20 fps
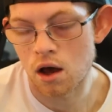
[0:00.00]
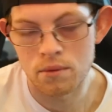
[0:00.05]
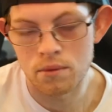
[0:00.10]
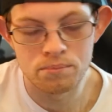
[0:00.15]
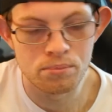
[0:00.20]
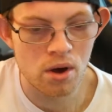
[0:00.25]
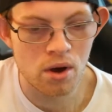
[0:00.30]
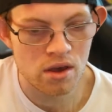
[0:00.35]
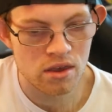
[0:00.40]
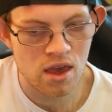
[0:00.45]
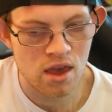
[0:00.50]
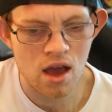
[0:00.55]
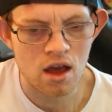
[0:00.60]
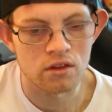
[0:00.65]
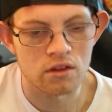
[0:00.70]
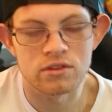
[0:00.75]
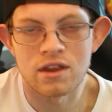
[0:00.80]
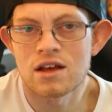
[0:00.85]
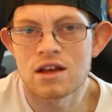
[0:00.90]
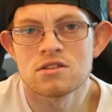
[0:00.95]
But yeah,
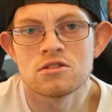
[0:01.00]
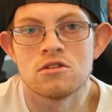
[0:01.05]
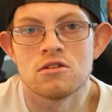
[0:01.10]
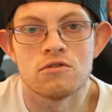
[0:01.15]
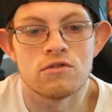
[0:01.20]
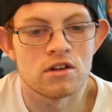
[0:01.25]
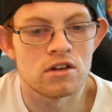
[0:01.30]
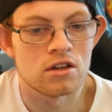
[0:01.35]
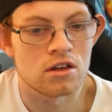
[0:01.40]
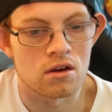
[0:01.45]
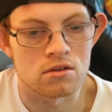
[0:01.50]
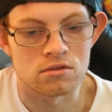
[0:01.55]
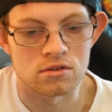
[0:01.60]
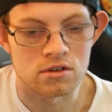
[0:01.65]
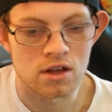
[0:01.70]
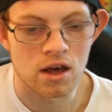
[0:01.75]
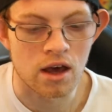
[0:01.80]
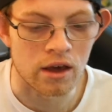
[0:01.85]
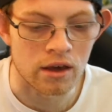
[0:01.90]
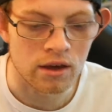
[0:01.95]
that's the video
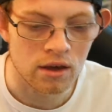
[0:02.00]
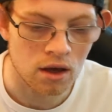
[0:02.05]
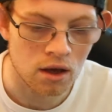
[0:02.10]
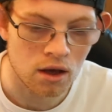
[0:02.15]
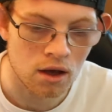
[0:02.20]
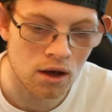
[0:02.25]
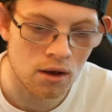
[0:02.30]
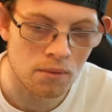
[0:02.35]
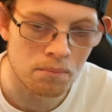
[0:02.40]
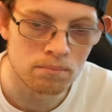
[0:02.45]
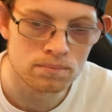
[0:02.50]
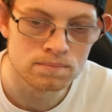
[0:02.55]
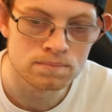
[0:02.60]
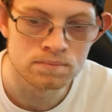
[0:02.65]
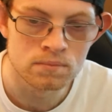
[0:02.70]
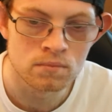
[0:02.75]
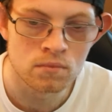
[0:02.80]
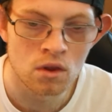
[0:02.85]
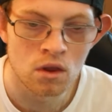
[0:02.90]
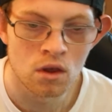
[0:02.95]
today. I
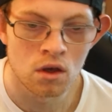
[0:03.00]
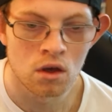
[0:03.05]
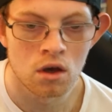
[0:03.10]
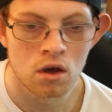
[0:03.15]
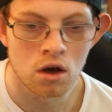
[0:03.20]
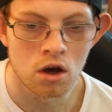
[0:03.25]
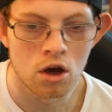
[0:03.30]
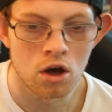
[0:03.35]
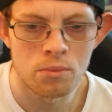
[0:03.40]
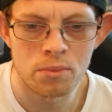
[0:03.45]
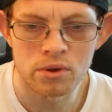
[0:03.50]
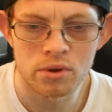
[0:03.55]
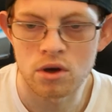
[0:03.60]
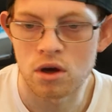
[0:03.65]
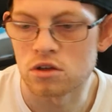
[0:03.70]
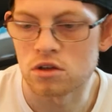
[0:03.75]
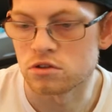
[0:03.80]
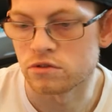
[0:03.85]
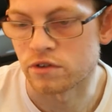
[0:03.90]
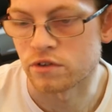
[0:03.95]
hope you
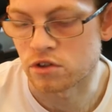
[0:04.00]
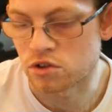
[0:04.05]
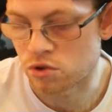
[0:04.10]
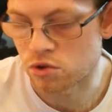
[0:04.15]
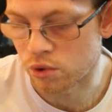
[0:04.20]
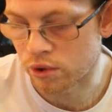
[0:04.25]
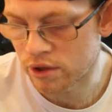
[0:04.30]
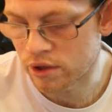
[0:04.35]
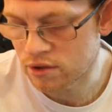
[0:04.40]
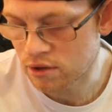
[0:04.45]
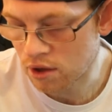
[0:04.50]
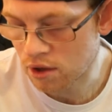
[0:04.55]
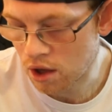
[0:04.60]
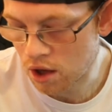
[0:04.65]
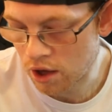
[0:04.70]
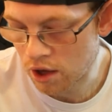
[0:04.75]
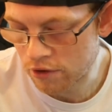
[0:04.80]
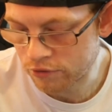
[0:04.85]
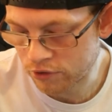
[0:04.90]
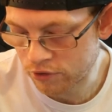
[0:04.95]
guys have enjoyed.
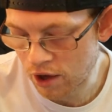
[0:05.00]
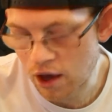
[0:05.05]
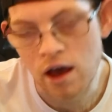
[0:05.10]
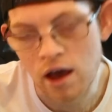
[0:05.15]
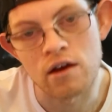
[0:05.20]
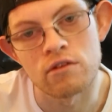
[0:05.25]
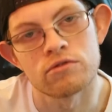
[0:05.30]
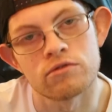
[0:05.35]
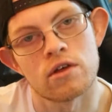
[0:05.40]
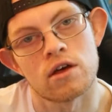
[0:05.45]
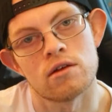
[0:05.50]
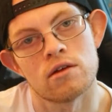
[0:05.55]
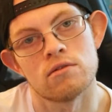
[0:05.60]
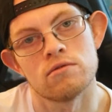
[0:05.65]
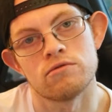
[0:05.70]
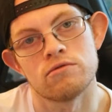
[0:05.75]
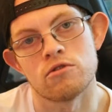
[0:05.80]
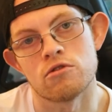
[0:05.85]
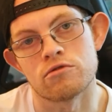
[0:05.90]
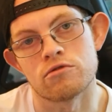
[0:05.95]
If you have,
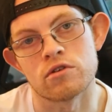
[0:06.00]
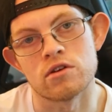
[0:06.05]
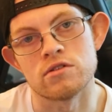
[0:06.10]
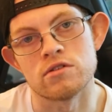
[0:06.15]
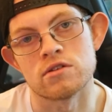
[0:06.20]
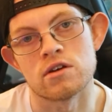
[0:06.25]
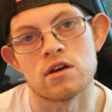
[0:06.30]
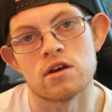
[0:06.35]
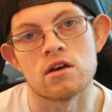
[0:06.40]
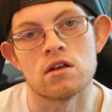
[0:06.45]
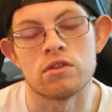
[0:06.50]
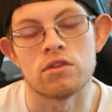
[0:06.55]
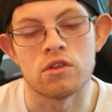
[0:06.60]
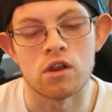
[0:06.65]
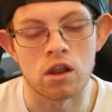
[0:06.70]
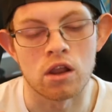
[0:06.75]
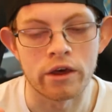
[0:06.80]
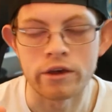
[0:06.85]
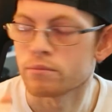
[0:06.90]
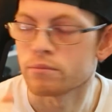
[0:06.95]
then feel free to hit the
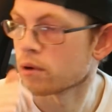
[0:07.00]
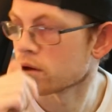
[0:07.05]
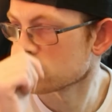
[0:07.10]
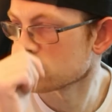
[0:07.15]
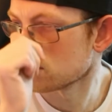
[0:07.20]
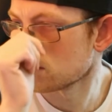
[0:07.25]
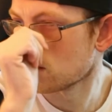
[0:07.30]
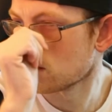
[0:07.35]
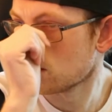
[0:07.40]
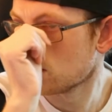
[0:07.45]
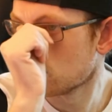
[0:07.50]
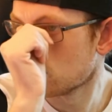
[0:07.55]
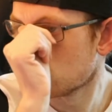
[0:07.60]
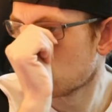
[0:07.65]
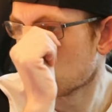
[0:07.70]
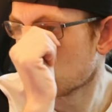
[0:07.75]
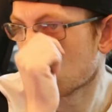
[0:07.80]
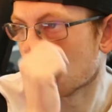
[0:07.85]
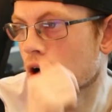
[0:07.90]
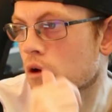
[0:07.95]
like button.
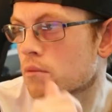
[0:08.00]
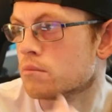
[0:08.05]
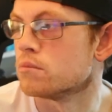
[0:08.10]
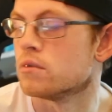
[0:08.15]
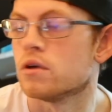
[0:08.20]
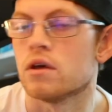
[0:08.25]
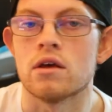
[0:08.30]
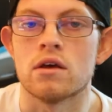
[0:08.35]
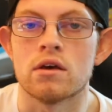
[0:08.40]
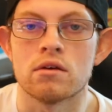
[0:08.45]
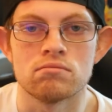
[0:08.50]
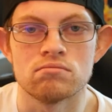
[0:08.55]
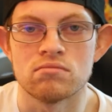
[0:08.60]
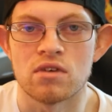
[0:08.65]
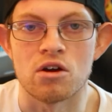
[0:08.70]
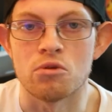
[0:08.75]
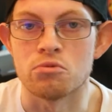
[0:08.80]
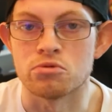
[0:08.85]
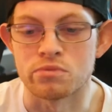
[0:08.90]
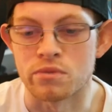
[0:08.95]
It
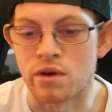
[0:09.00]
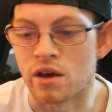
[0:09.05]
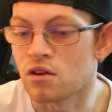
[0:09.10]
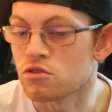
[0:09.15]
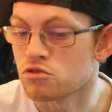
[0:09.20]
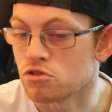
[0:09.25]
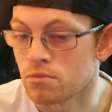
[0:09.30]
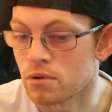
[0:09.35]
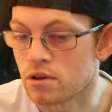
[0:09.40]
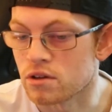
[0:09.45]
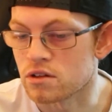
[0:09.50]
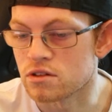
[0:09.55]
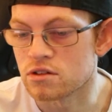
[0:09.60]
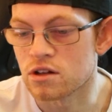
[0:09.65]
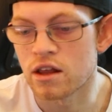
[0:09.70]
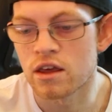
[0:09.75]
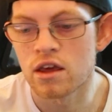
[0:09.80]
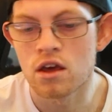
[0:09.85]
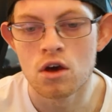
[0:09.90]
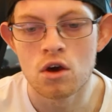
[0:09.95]
helps me out
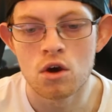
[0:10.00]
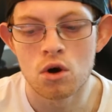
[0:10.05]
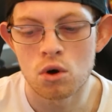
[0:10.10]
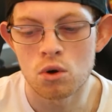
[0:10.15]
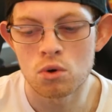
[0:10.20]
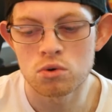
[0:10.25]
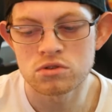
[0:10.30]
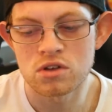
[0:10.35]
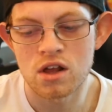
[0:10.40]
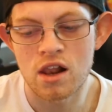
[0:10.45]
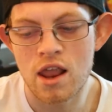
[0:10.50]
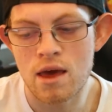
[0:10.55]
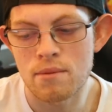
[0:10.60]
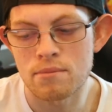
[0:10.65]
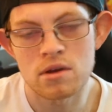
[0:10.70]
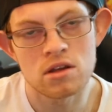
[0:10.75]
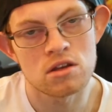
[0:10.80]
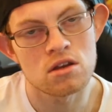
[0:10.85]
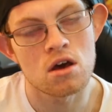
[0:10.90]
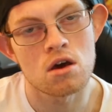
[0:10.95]
tremendously. Also, let
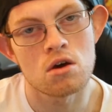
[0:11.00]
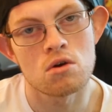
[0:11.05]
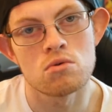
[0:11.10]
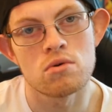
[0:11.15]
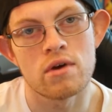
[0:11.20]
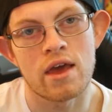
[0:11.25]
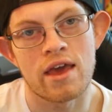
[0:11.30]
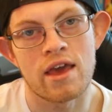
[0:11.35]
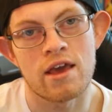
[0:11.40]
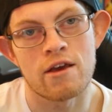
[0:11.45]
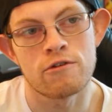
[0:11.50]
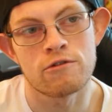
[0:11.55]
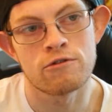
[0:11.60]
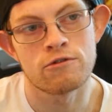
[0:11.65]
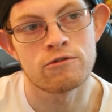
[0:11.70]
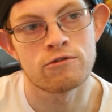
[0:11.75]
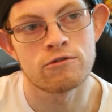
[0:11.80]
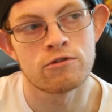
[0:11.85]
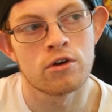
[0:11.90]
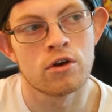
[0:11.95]
me know
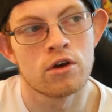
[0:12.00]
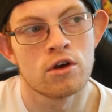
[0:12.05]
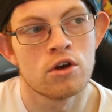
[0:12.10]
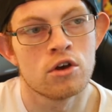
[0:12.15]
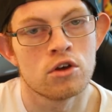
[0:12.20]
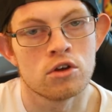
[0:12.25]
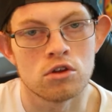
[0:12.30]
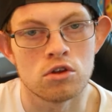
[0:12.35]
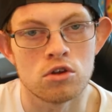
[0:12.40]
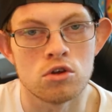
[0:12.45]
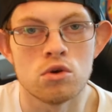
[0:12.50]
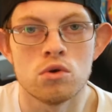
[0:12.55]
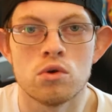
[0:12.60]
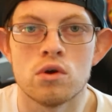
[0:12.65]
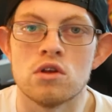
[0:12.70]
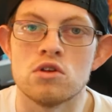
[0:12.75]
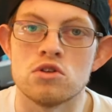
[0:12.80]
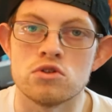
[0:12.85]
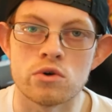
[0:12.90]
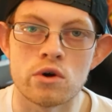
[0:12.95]
if you
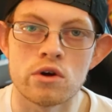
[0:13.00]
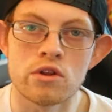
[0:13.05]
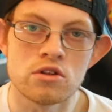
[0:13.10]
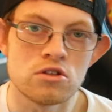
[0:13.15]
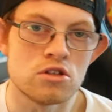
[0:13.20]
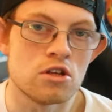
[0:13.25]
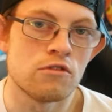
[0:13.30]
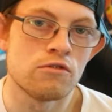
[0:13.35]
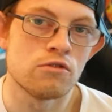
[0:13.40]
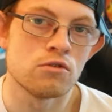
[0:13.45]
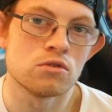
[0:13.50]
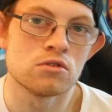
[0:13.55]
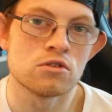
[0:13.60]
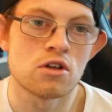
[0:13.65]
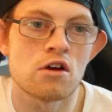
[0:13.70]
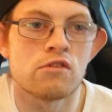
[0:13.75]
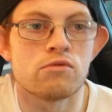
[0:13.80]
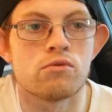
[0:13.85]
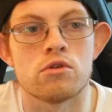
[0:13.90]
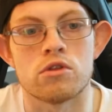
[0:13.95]
enjoy the Gfuel
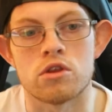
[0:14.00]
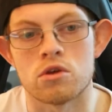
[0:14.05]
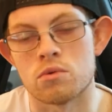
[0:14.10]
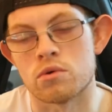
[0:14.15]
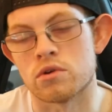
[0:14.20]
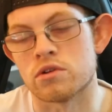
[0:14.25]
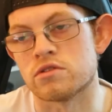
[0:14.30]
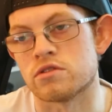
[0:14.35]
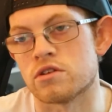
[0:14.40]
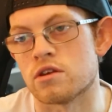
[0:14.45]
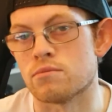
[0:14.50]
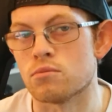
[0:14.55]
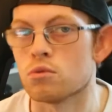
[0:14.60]
stuff, whether you want to see